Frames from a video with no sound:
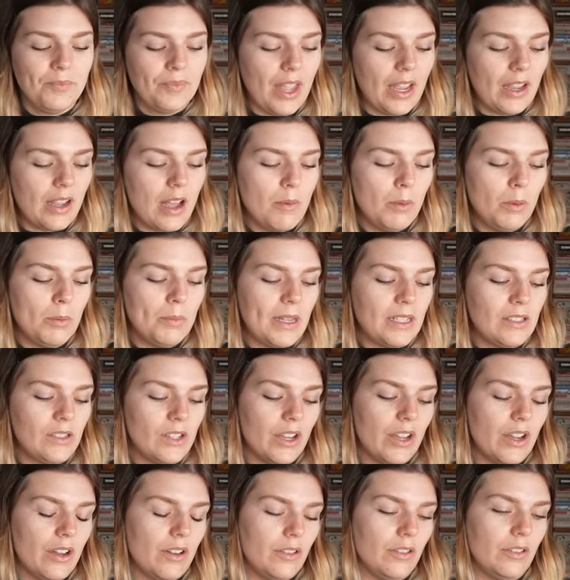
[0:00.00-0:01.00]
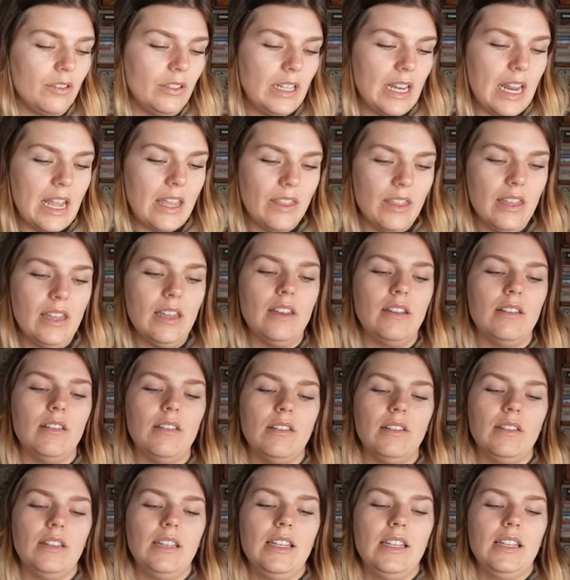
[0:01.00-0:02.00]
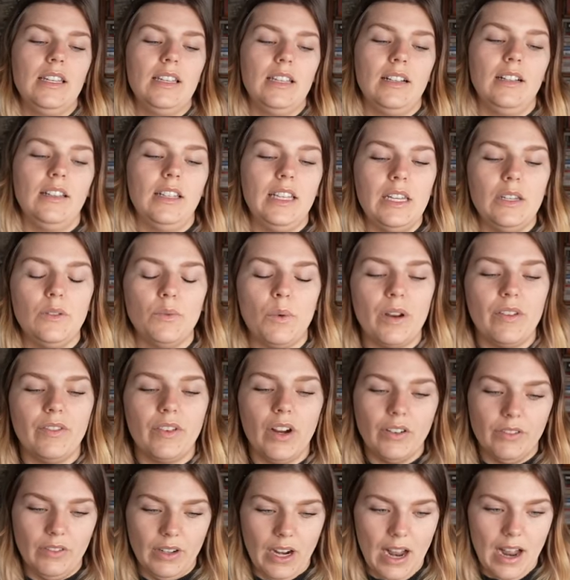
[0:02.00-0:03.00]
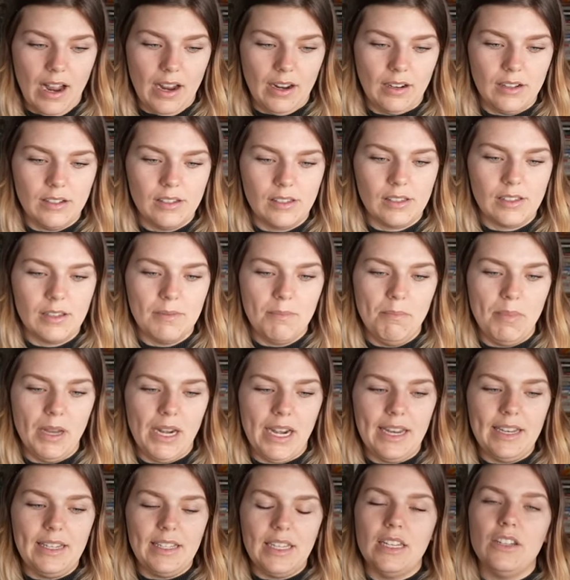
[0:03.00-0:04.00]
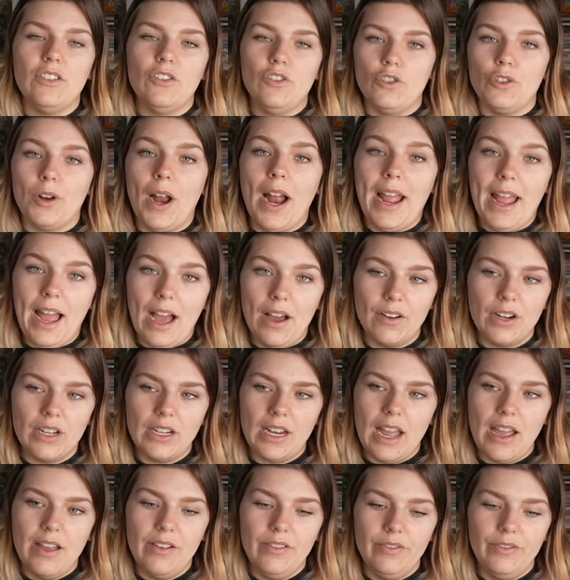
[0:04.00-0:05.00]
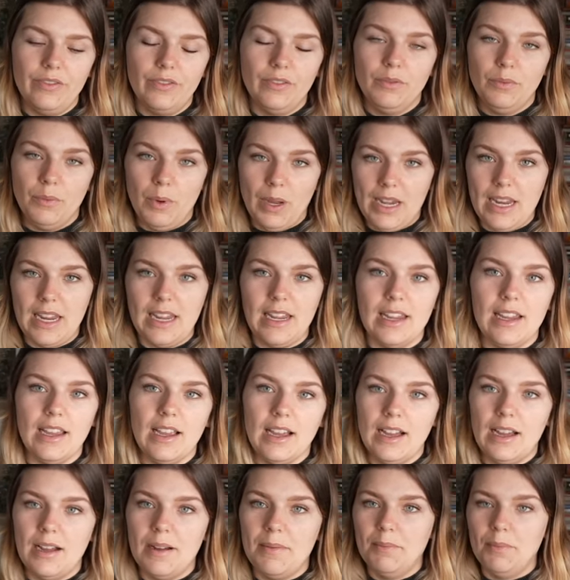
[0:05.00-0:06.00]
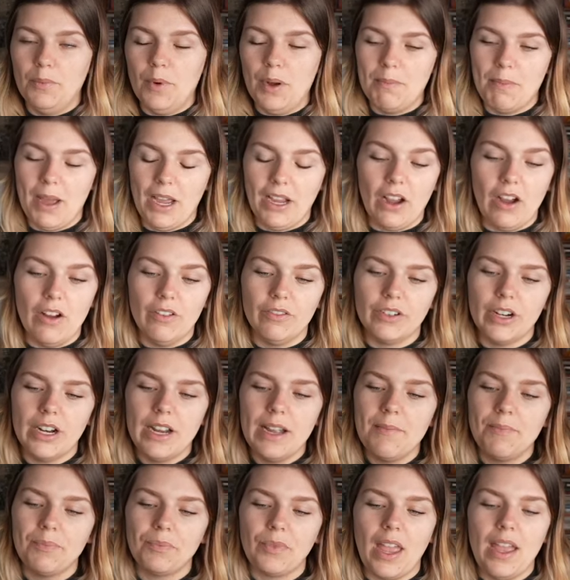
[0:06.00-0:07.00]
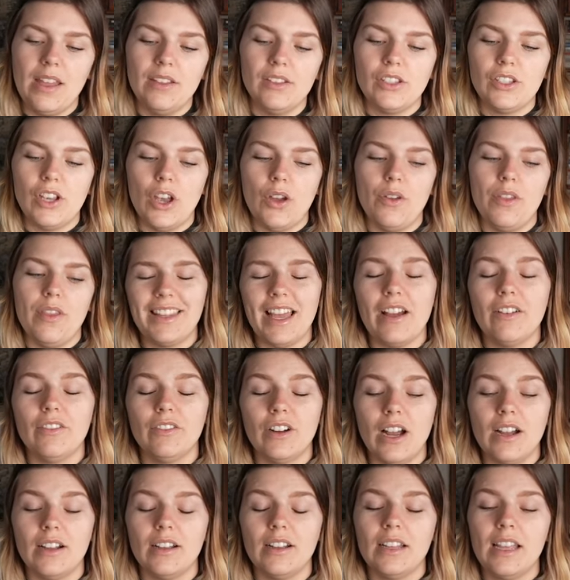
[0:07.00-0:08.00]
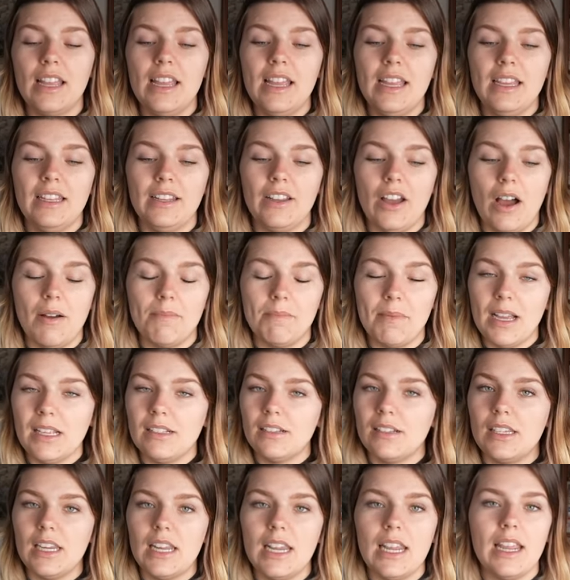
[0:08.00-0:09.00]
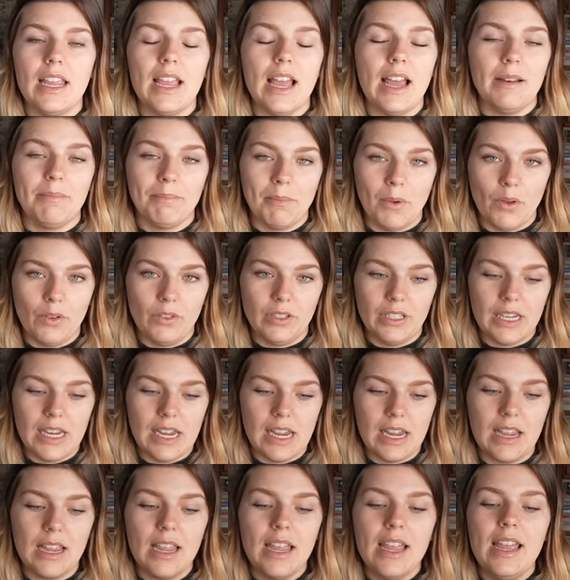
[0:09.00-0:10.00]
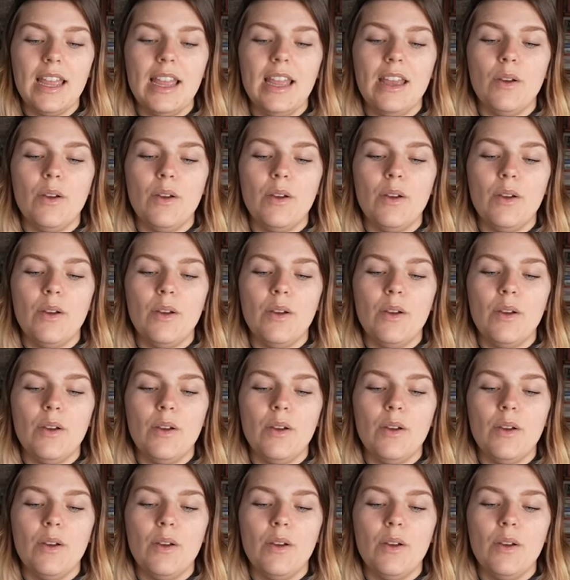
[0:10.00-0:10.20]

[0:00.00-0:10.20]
A couple months ago, Nathan cleaned one of our rugs, but it didn't dry out enough when he went back over it. And so that rug got musty and moldy.